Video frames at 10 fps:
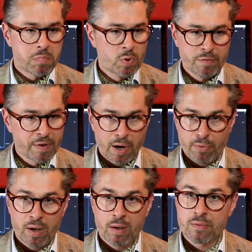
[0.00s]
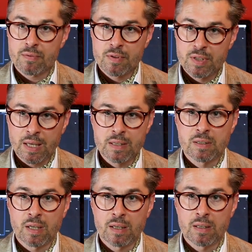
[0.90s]
Riviera,
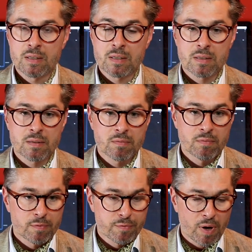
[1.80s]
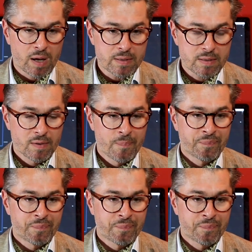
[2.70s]
60s, France.